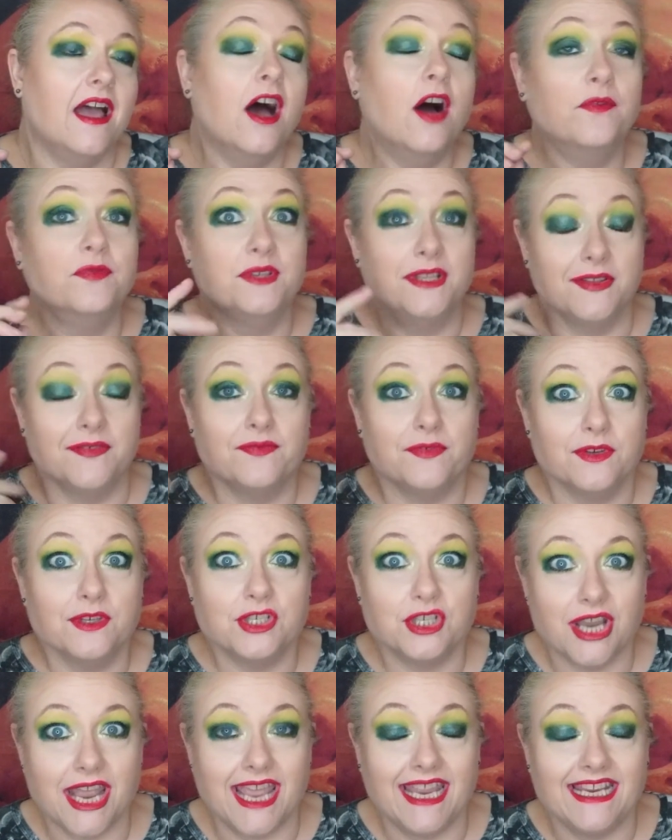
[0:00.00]
of
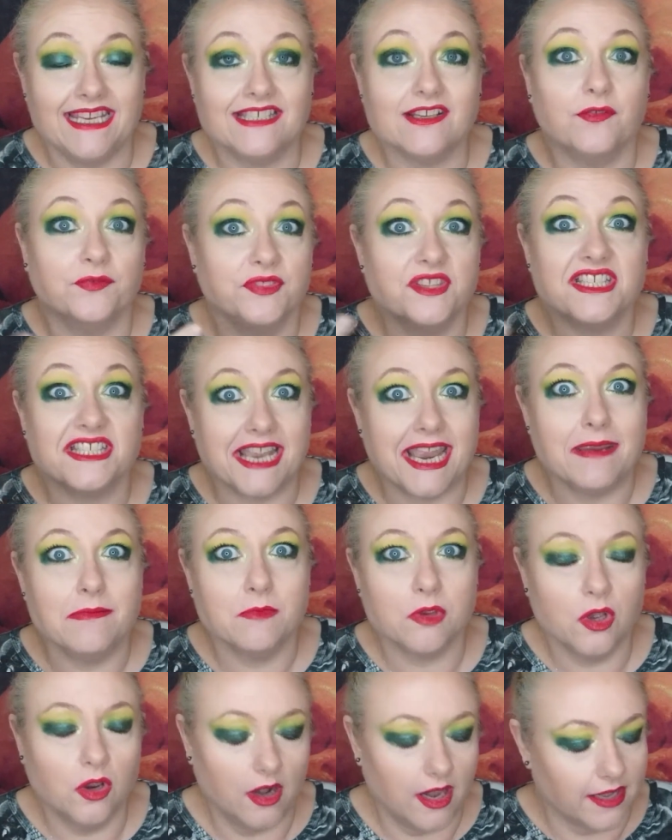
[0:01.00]
different shades of the
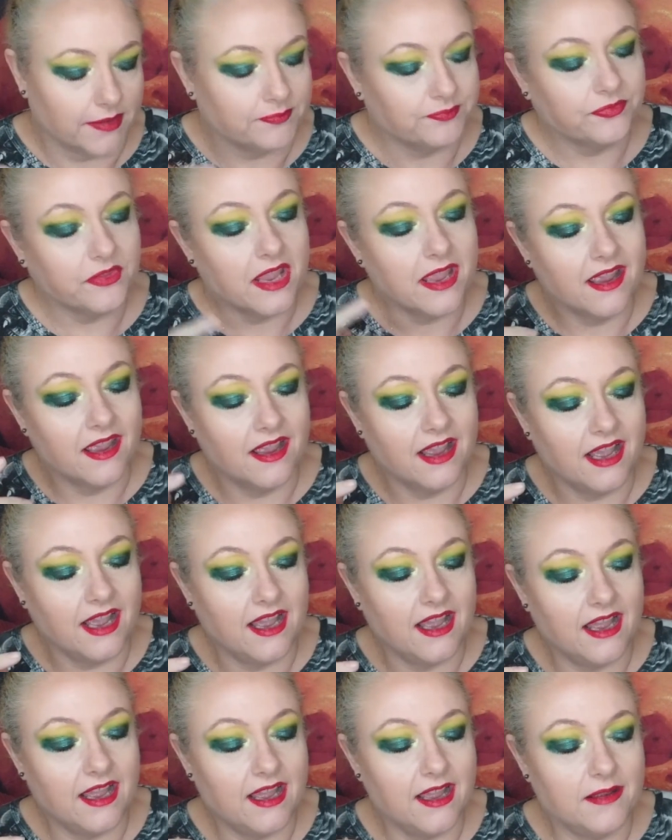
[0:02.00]
same colour.
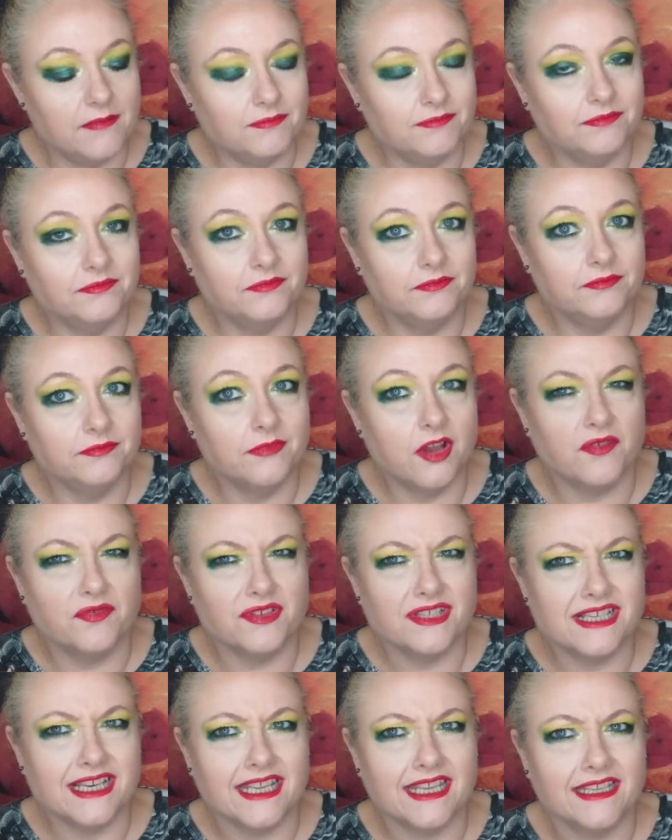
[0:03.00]

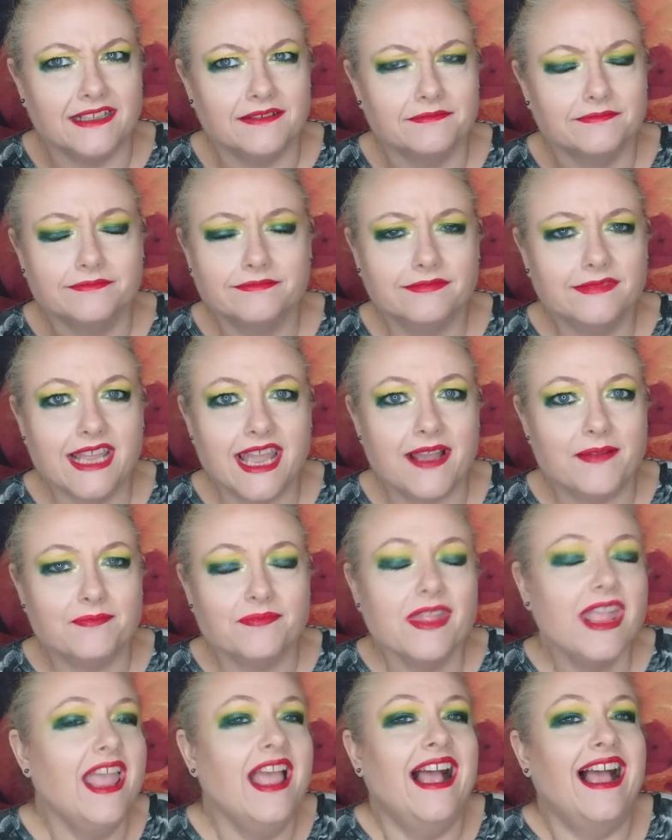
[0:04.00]
Obviously, yeah,
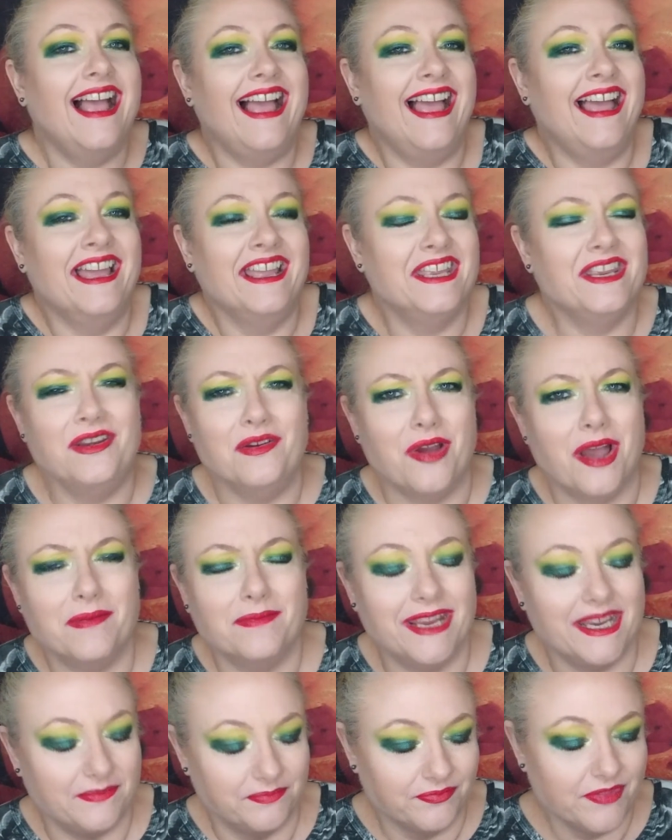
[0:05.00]
you know
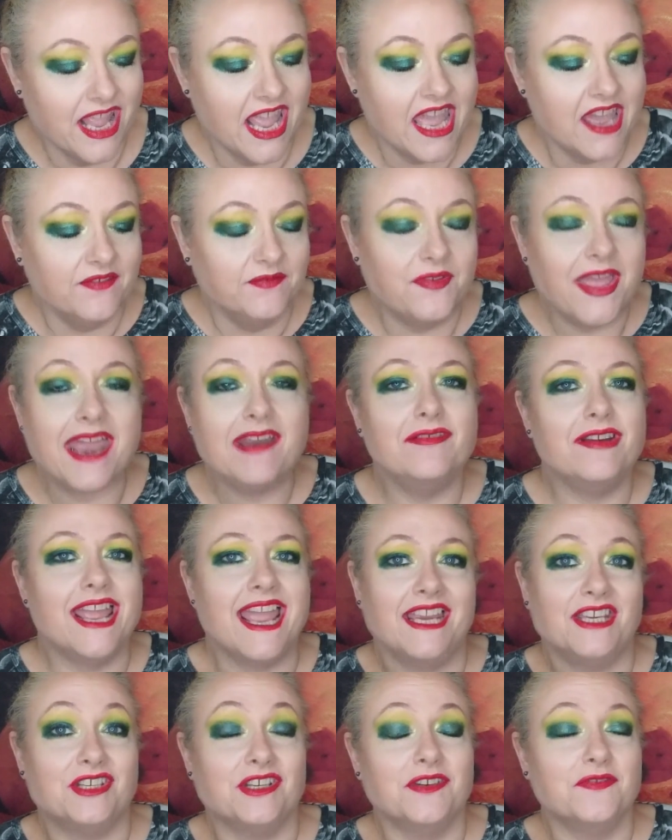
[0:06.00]
what I mean.
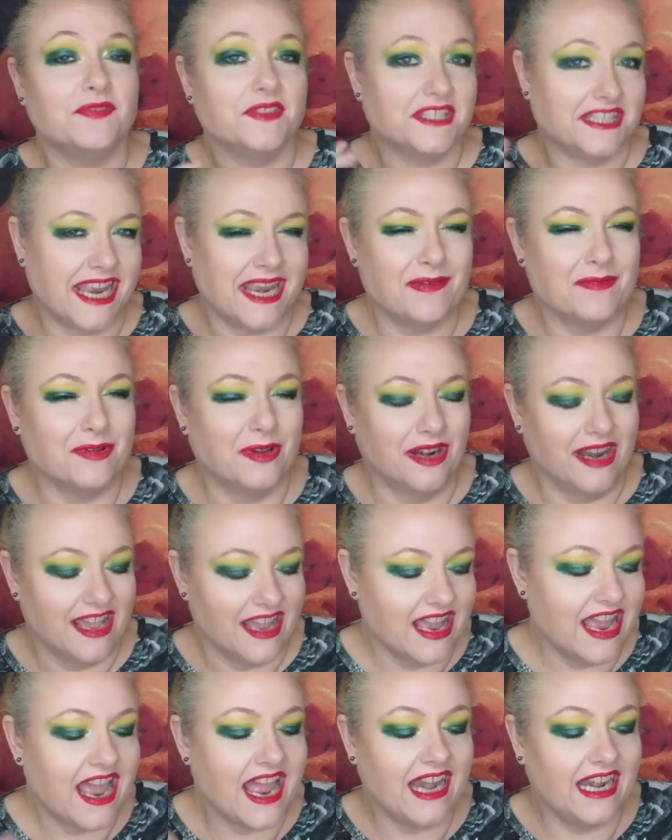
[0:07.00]
Variation of the same
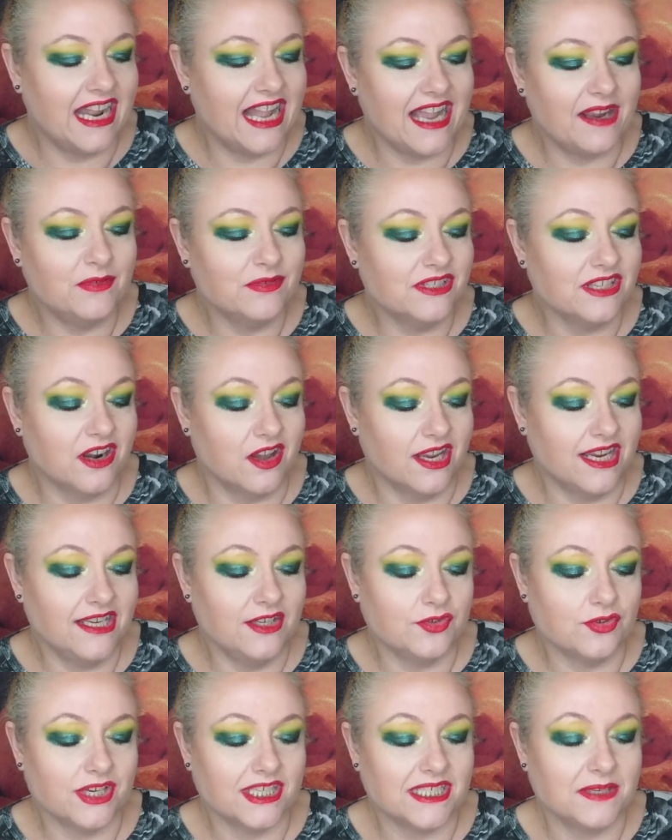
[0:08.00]
colour, and I was not
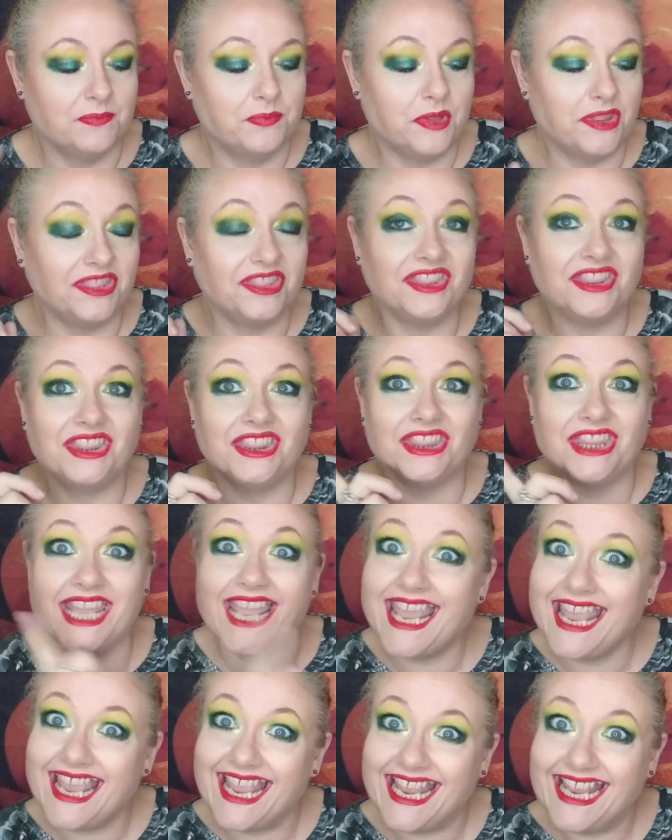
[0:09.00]
interested. But
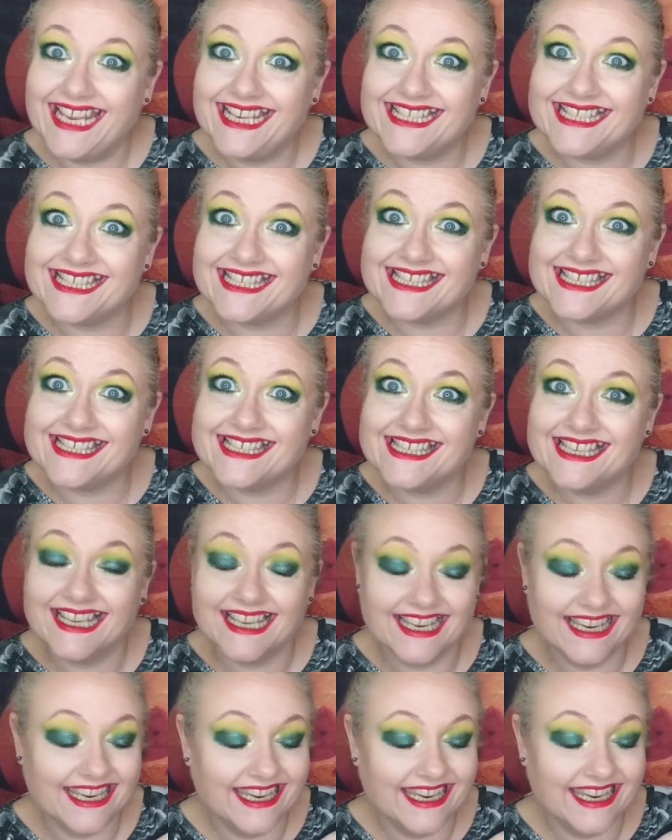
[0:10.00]
this,